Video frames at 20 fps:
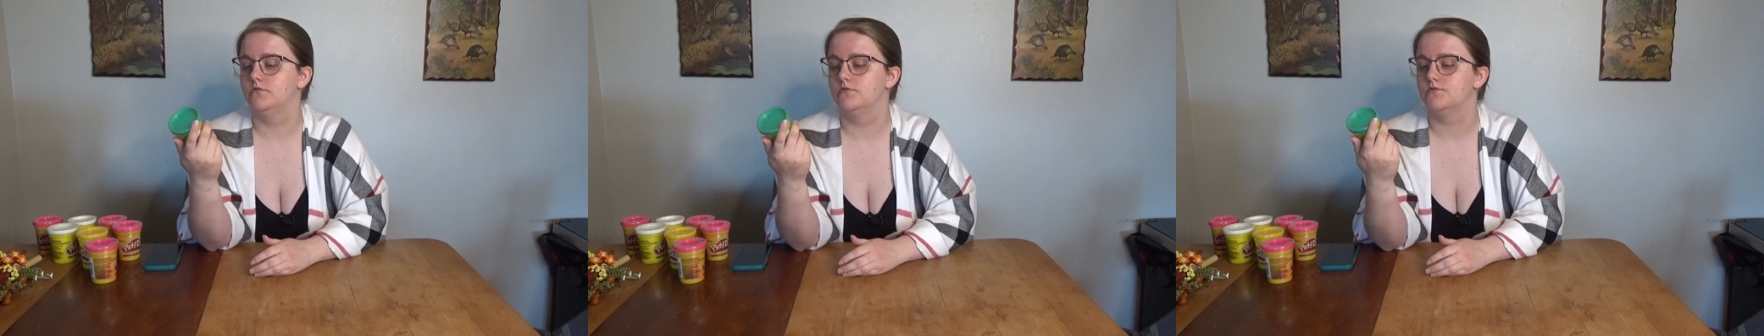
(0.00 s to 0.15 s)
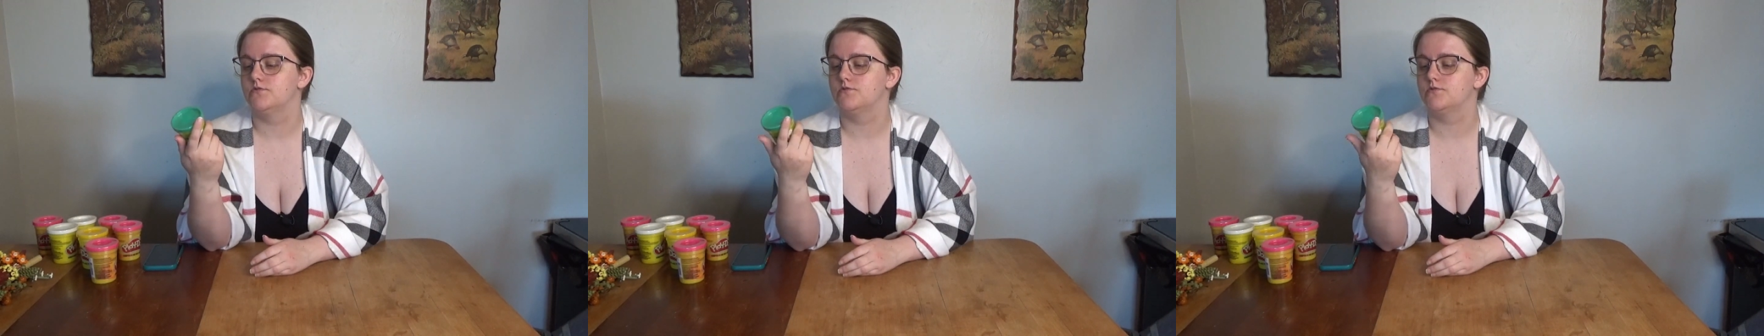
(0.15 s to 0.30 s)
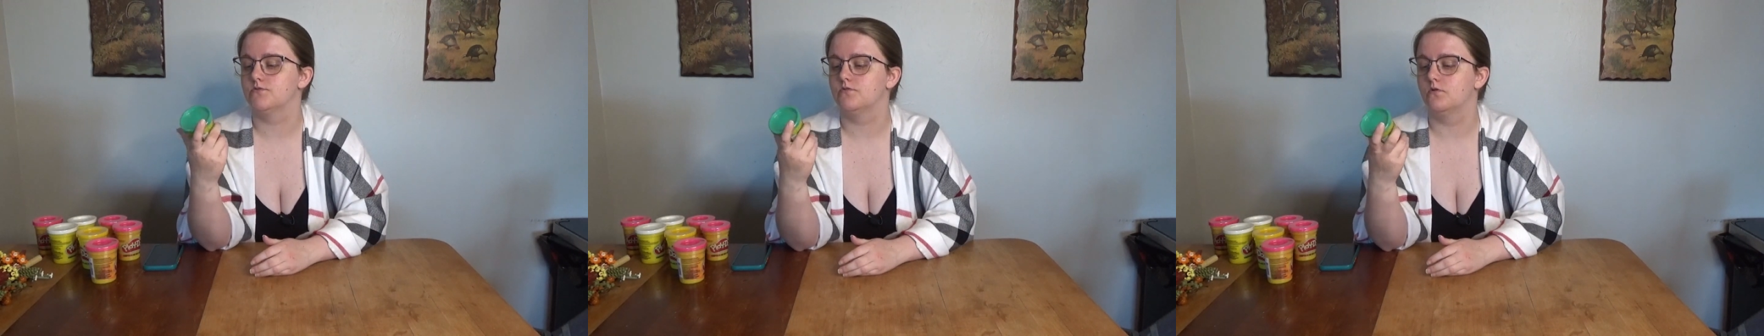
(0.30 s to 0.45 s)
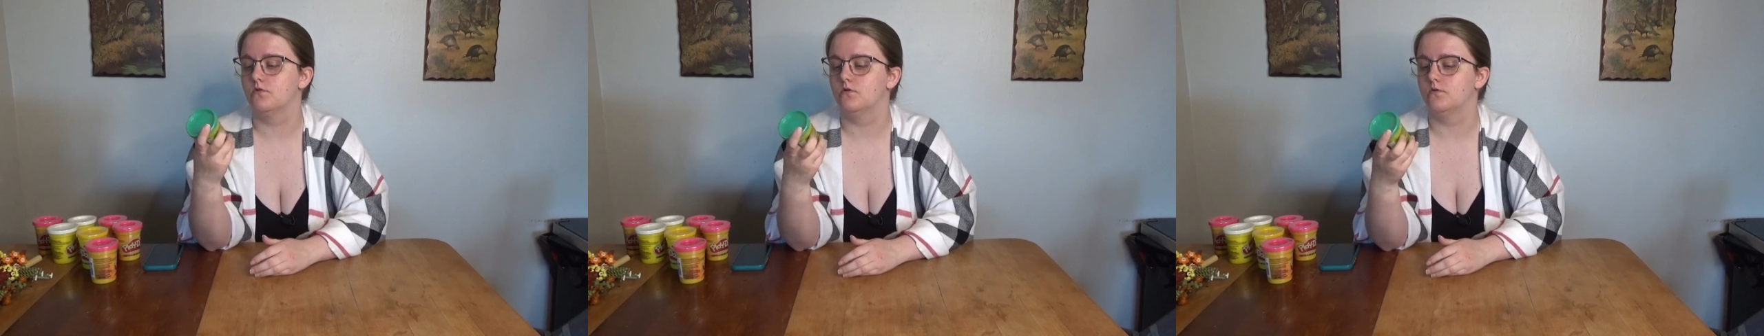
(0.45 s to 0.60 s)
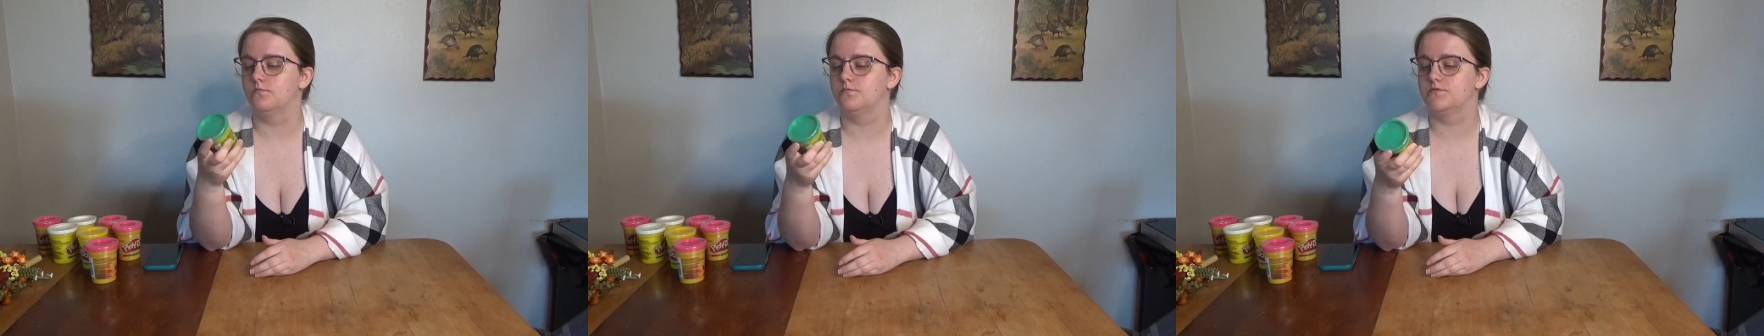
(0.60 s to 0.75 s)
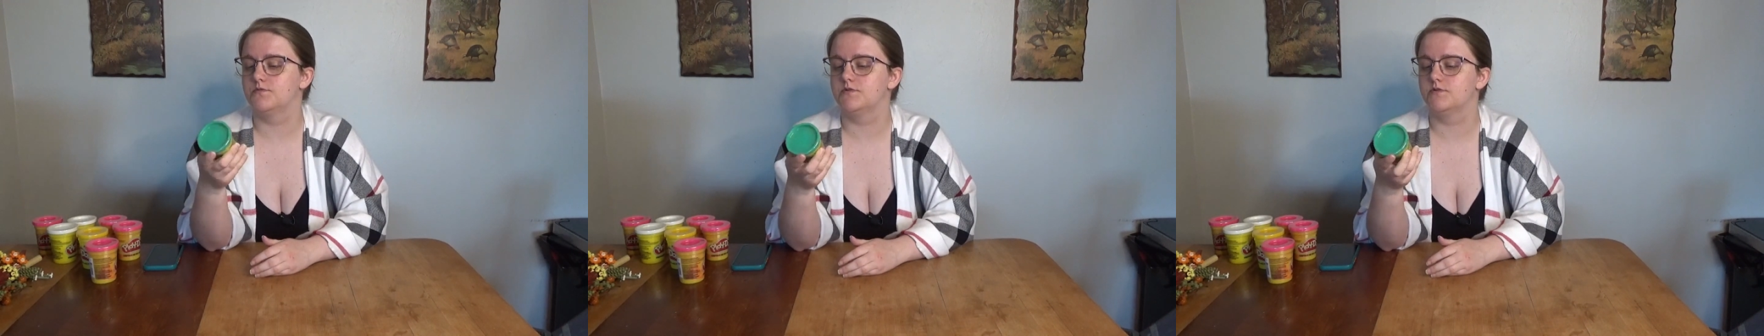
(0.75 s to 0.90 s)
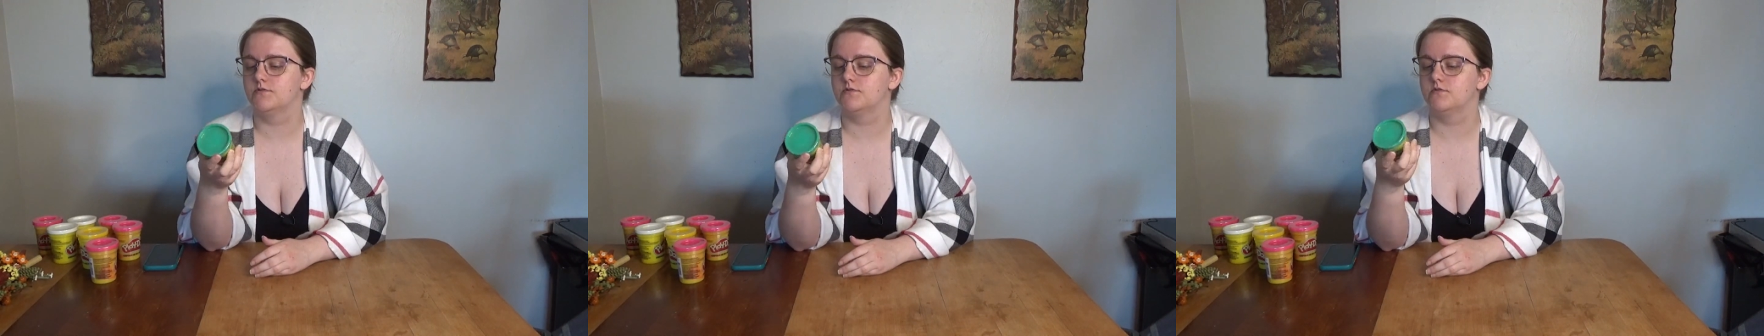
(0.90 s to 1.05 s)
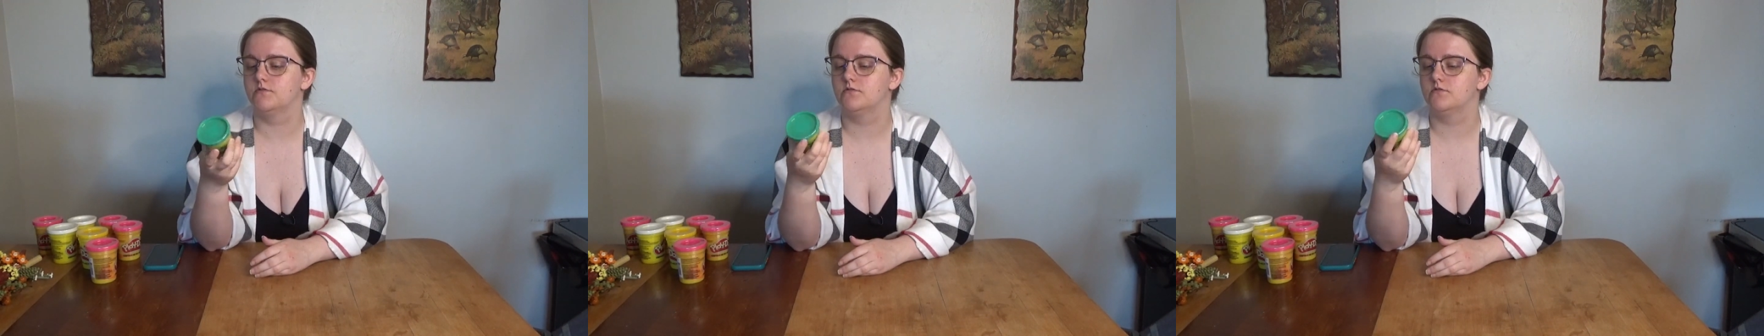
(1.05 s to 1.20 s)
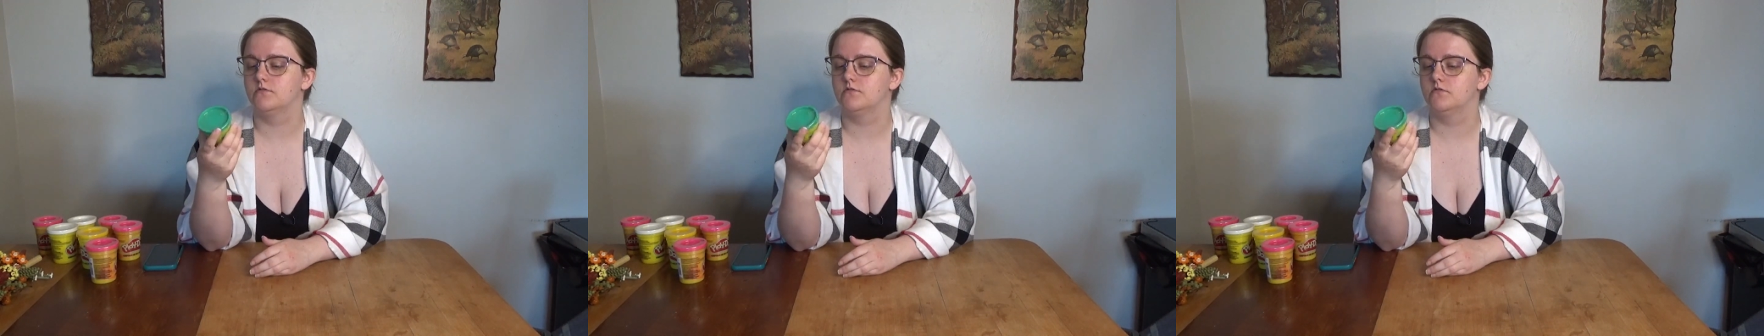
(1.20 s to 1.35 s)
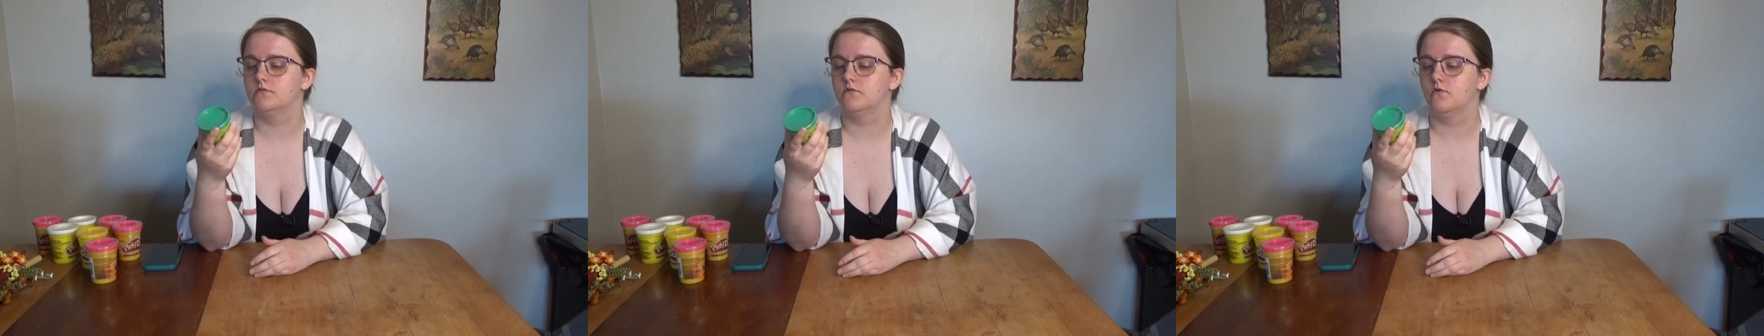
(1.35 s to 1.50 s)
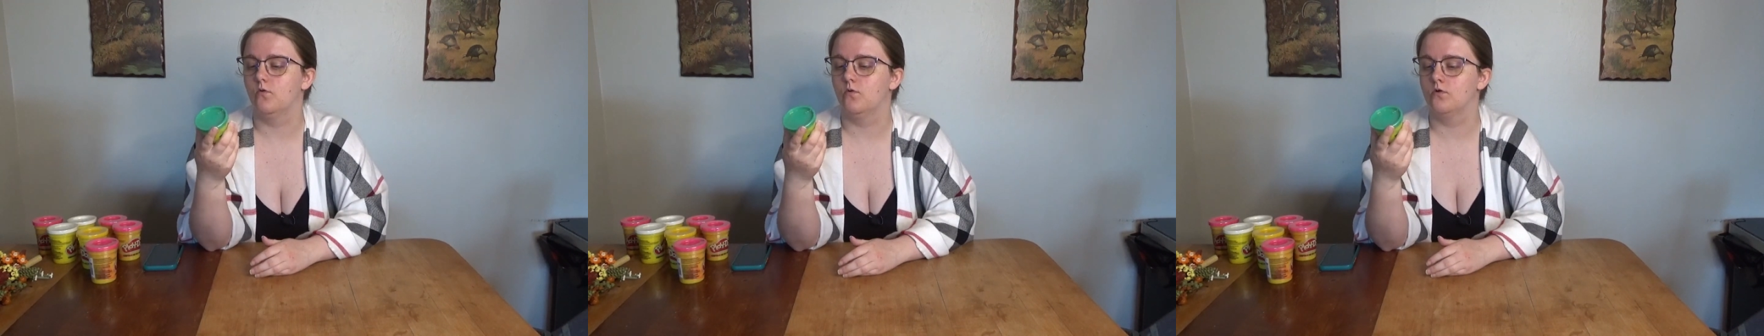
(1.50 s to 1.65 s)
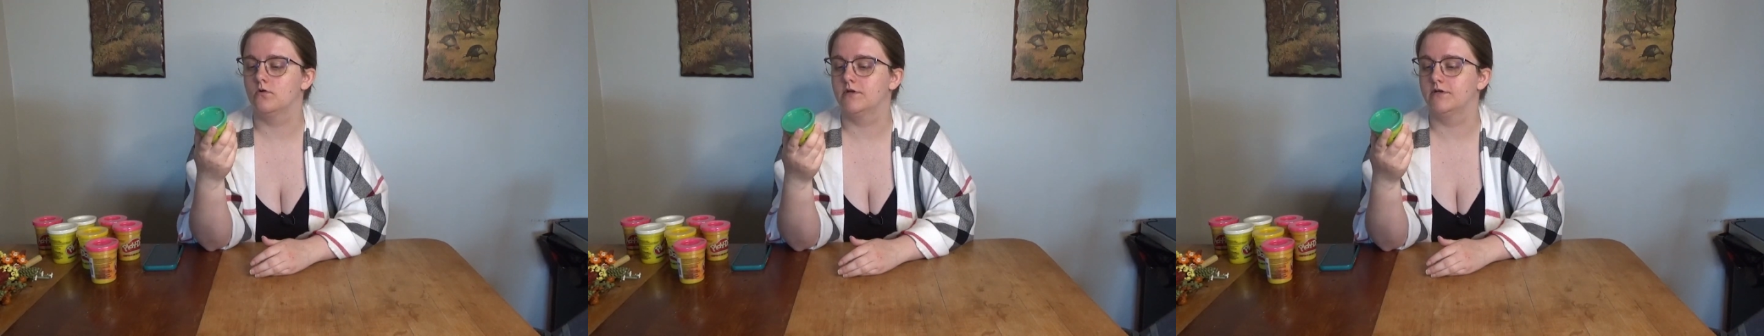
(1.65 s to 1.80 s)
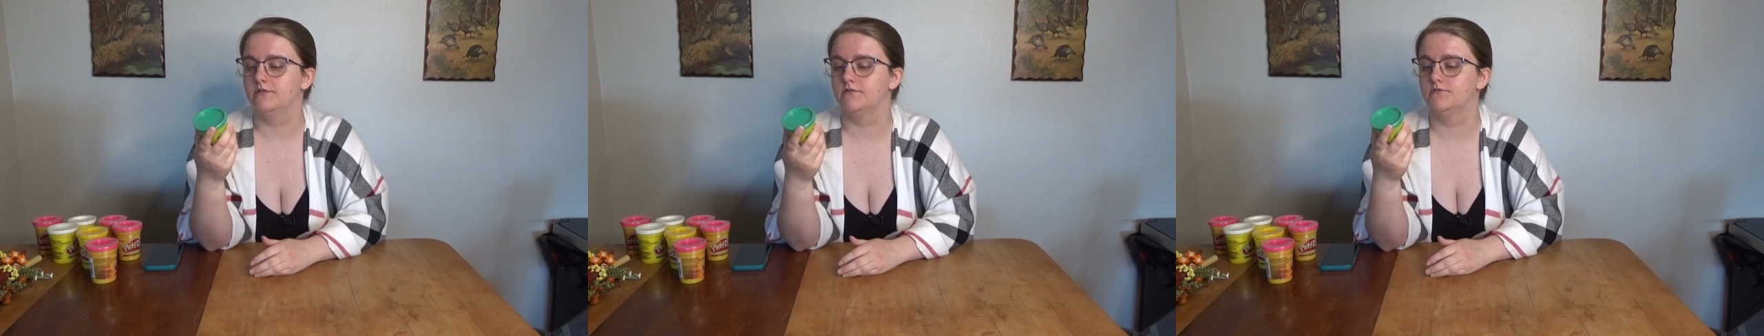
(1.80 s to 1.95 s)
sculpt
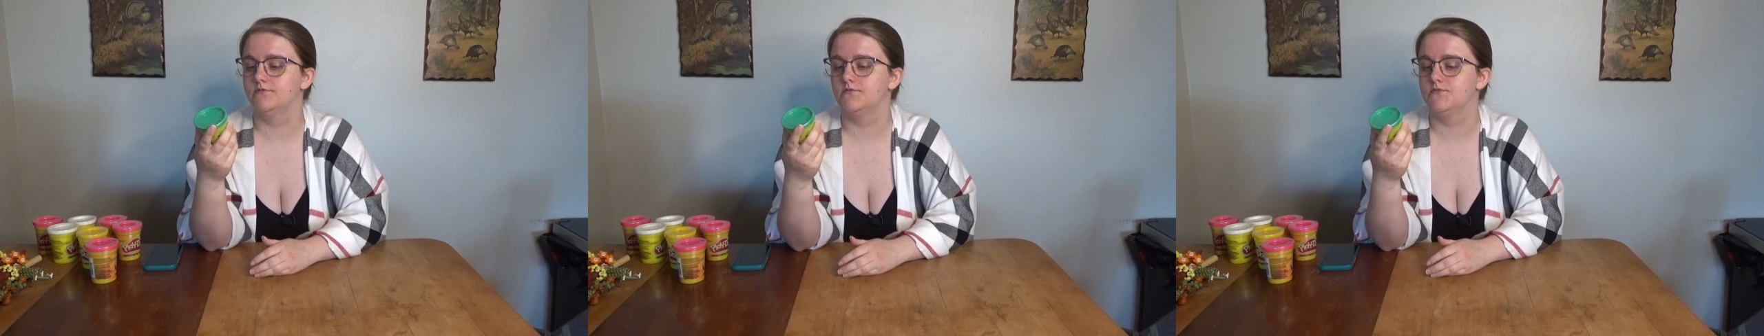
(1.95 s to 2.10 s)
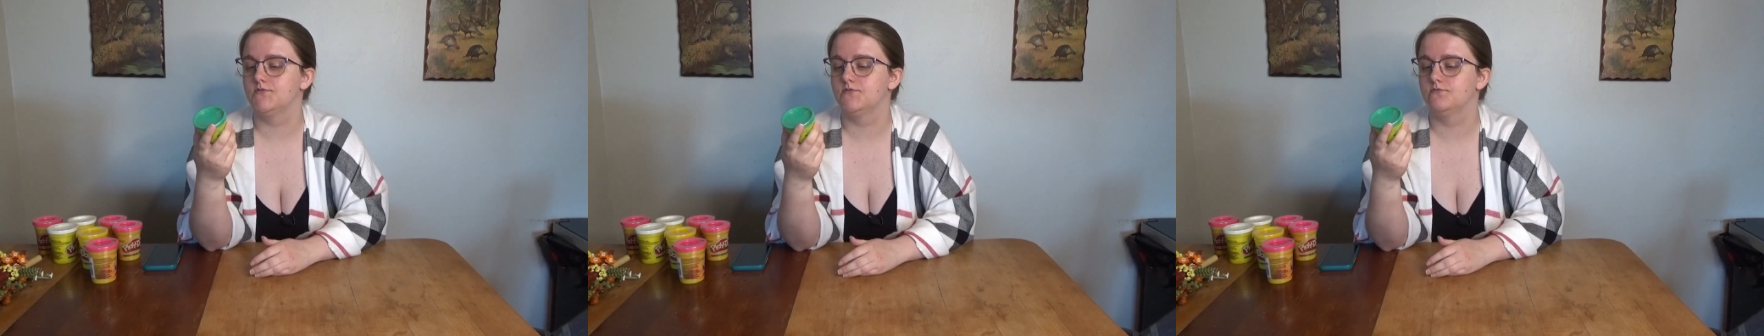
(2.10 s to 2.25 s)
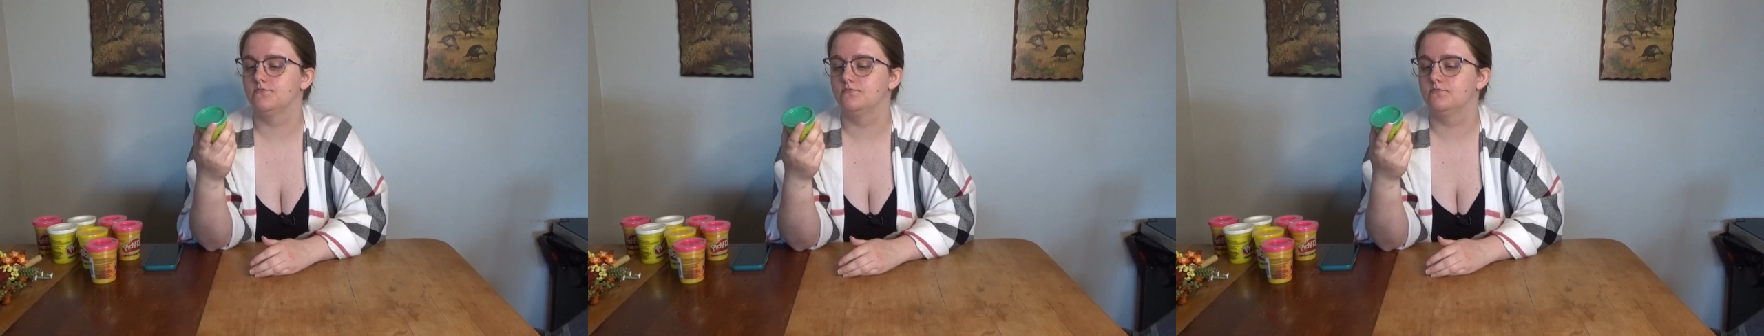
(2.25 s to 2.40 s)
organs.